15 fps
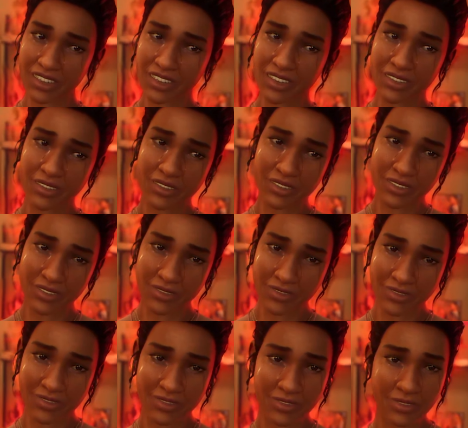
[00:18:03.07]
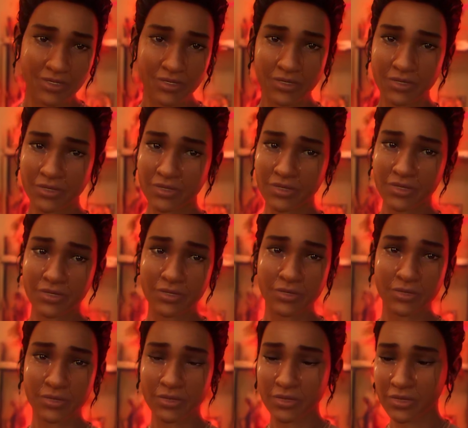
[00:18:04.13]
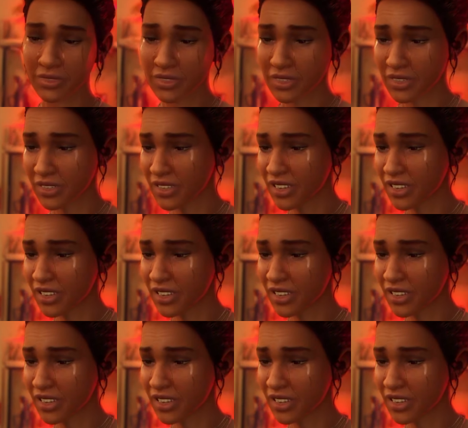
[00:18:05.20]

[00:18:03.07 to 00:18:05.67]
(silence)